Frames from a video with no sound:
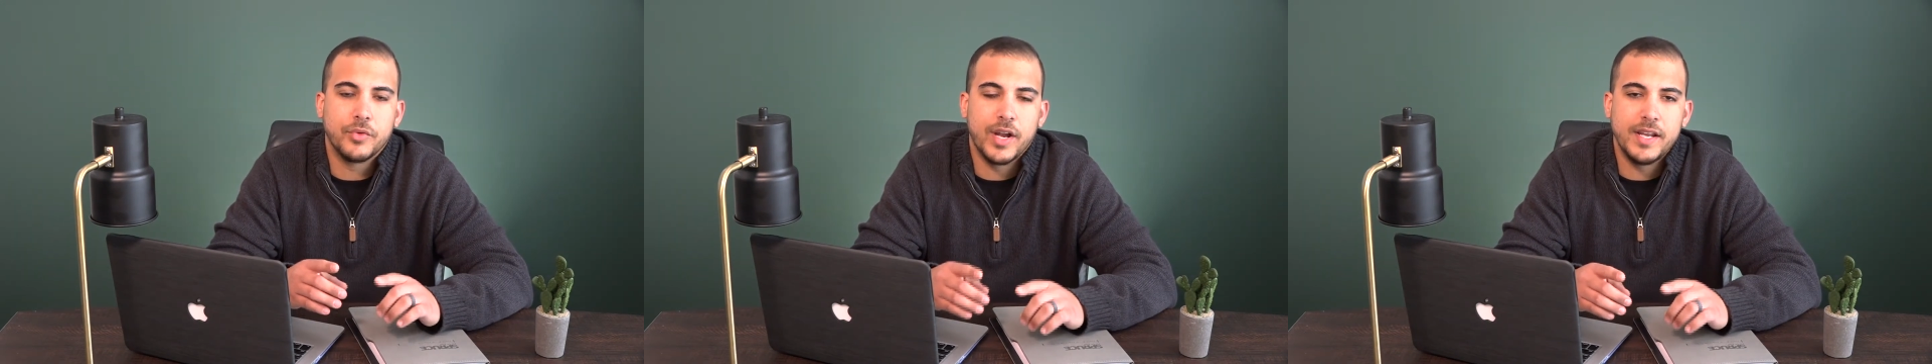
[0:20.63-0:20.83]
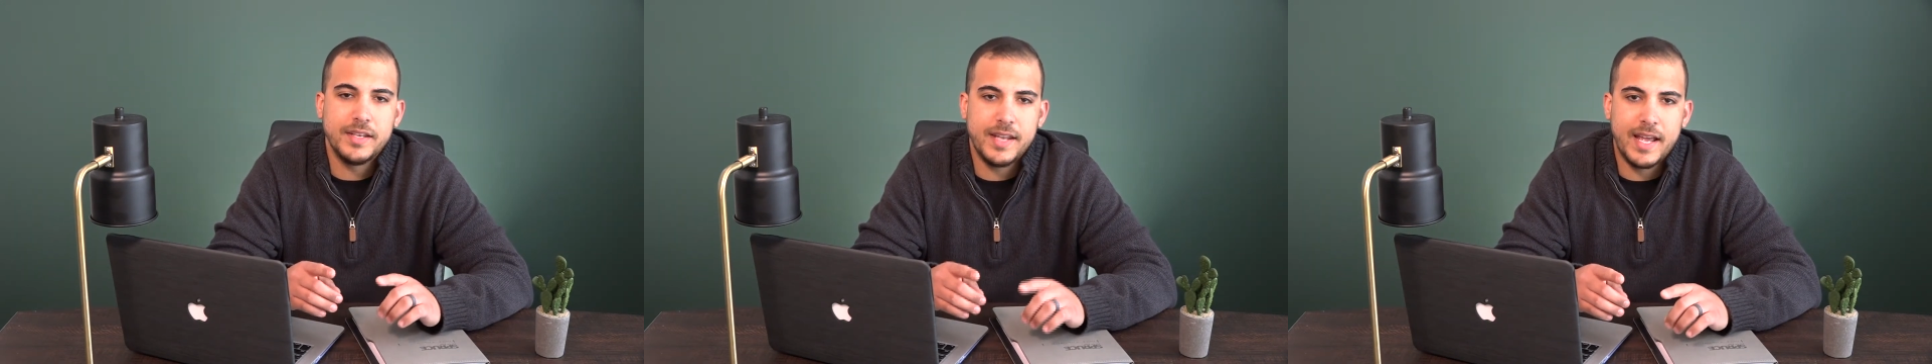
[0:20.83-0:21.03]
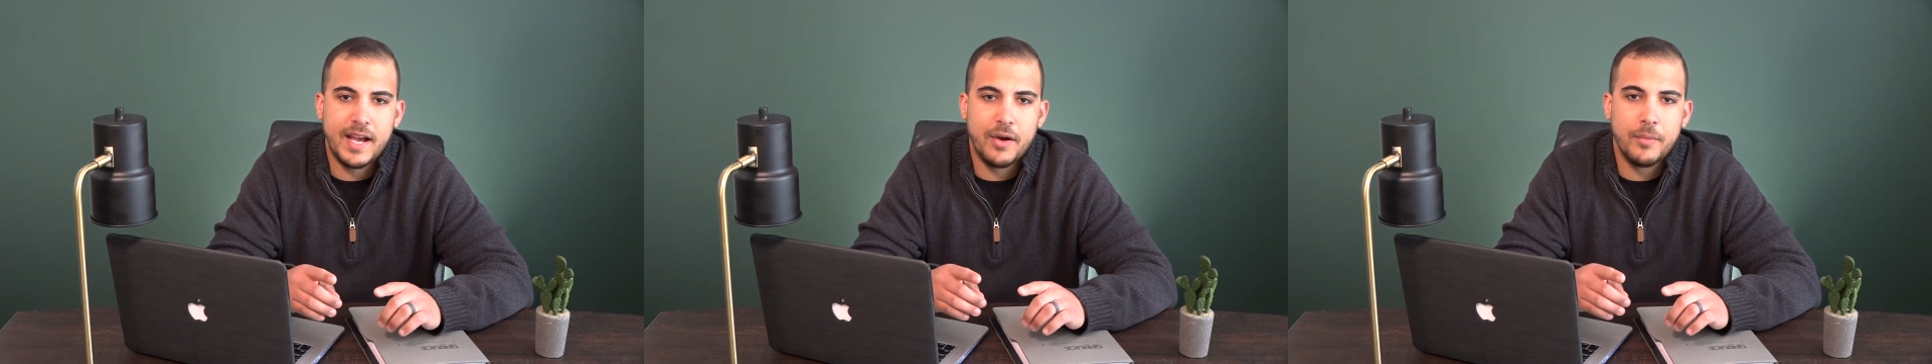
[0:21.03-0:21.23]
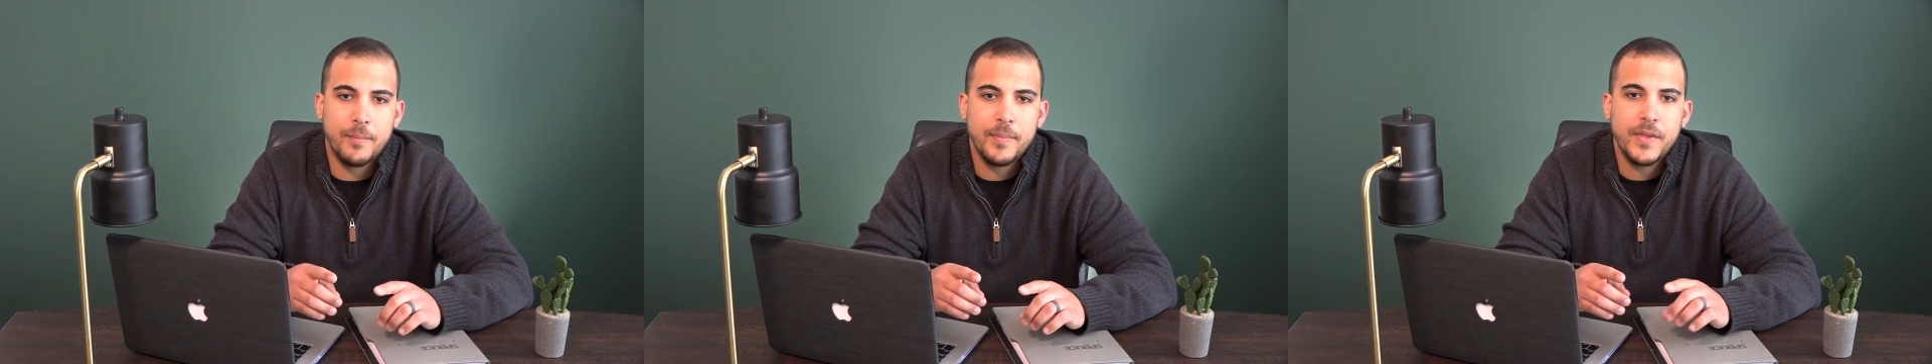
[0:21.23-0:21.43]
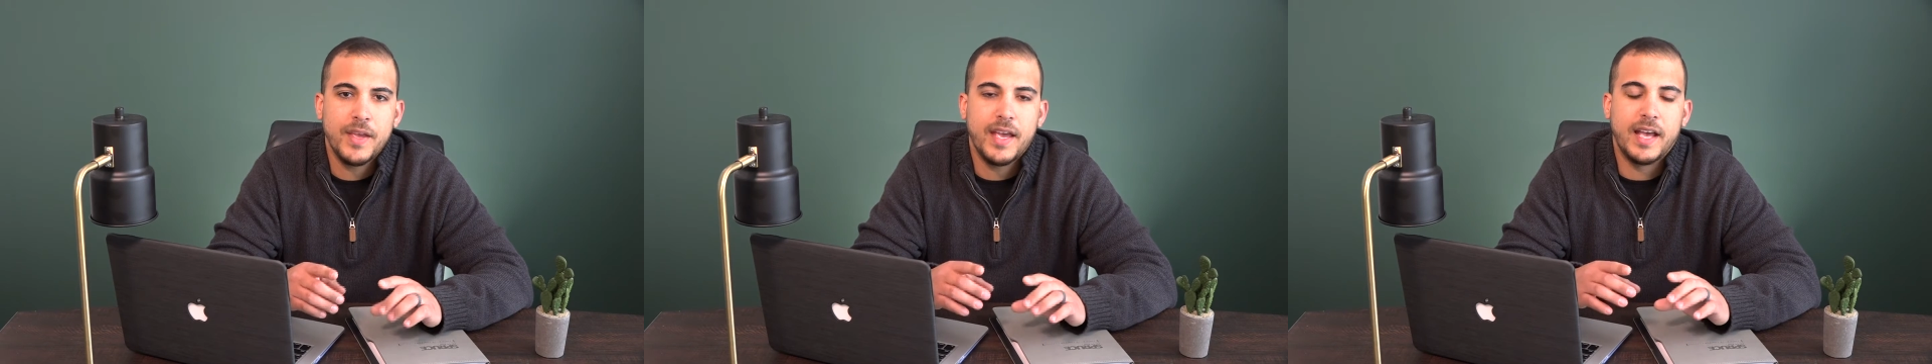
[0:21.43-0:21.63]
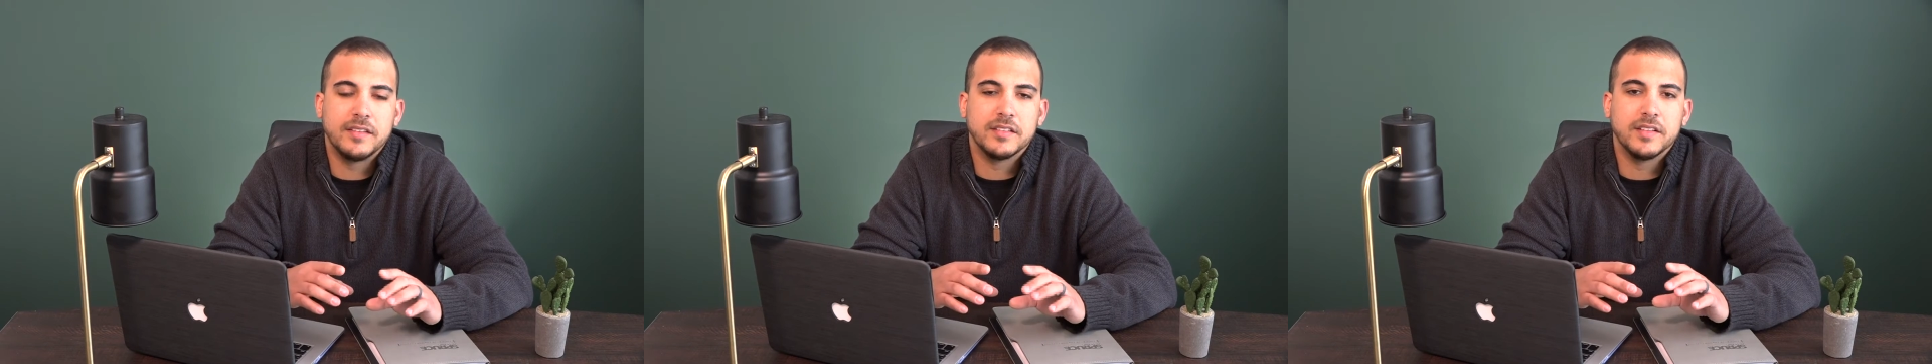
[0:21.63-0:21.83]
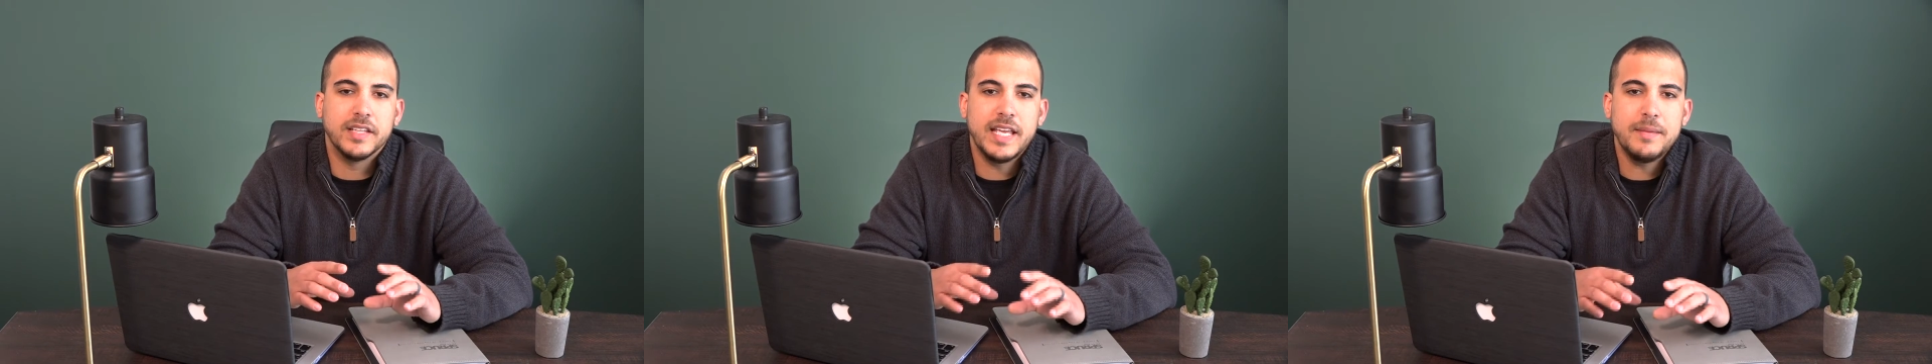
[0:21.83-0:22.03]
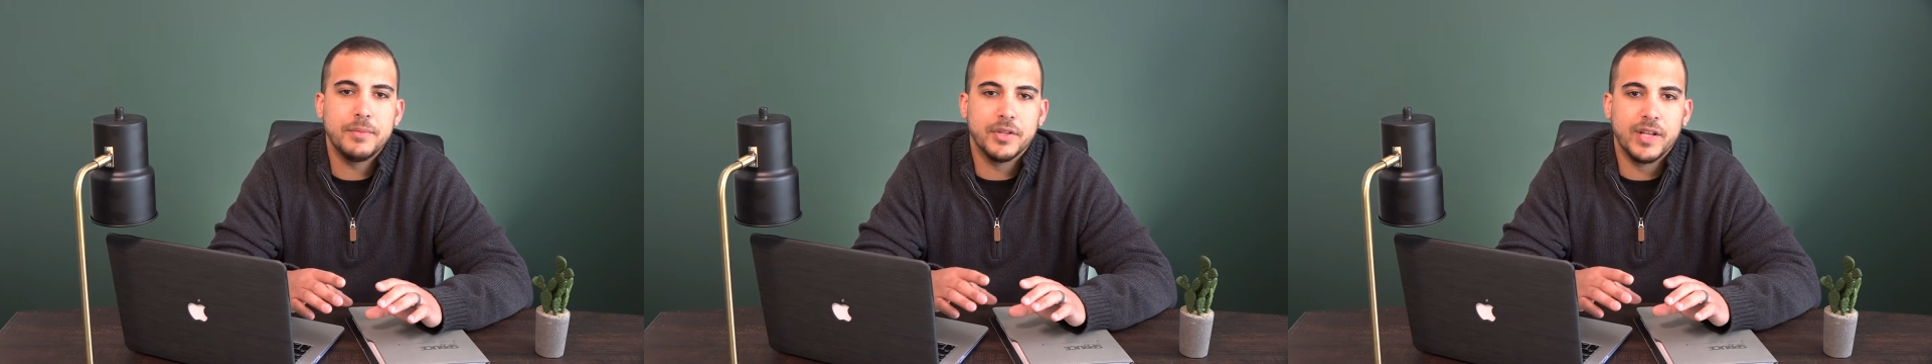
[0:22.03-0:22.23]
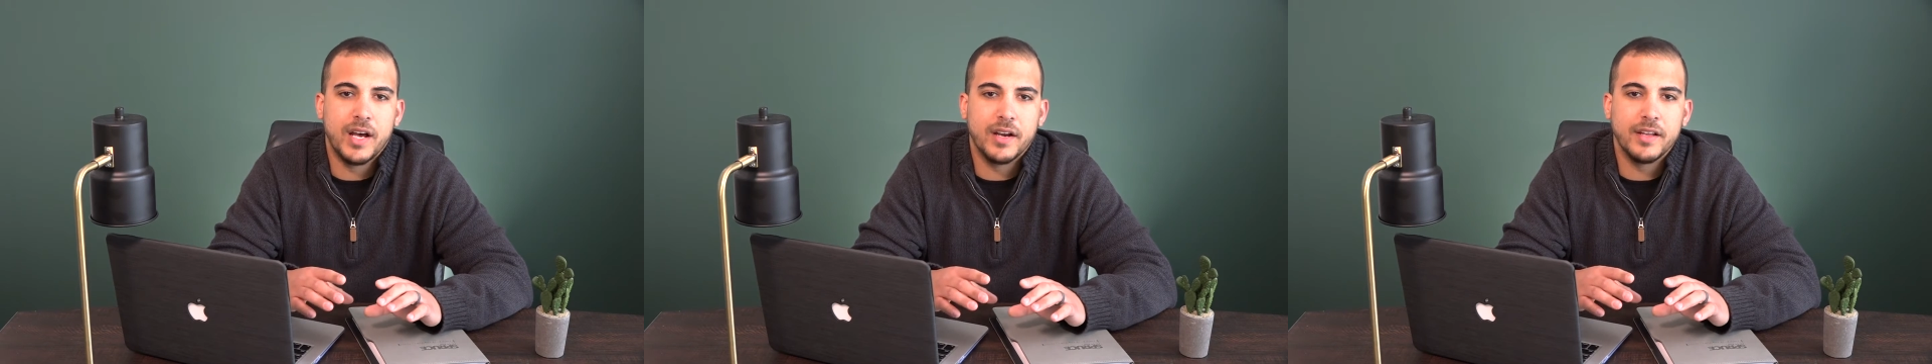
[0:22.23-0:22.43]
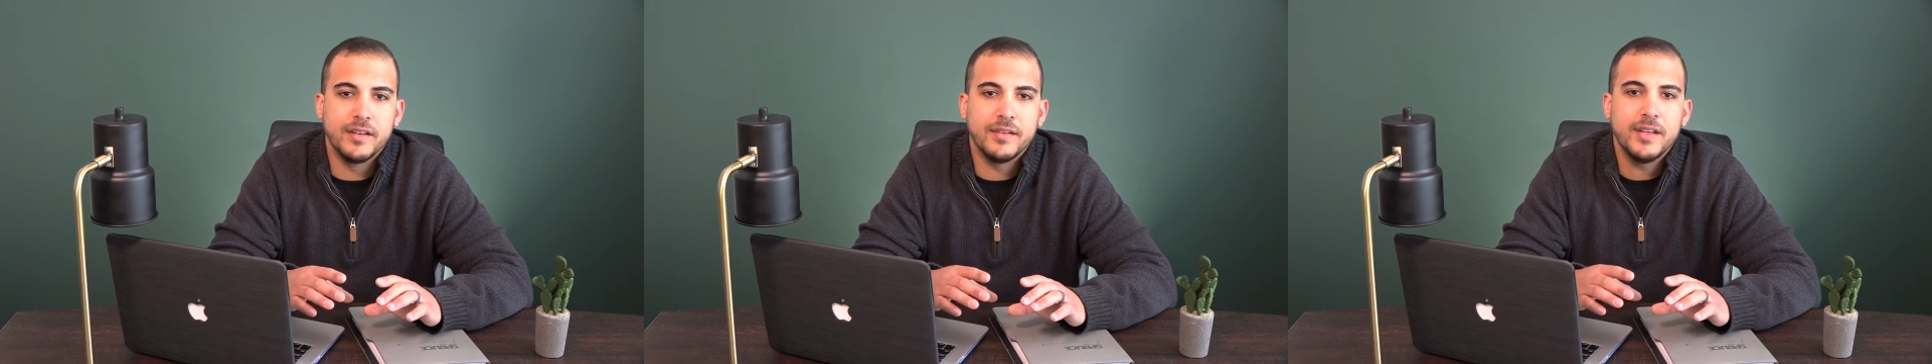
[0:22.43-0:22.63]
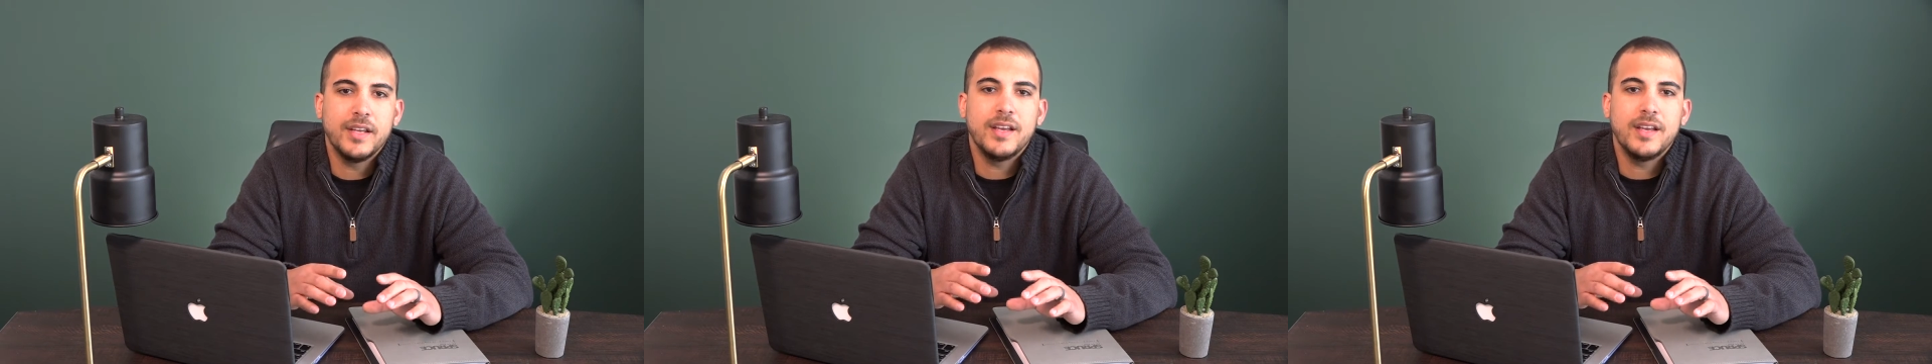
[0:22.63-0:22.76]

right now has a label on it,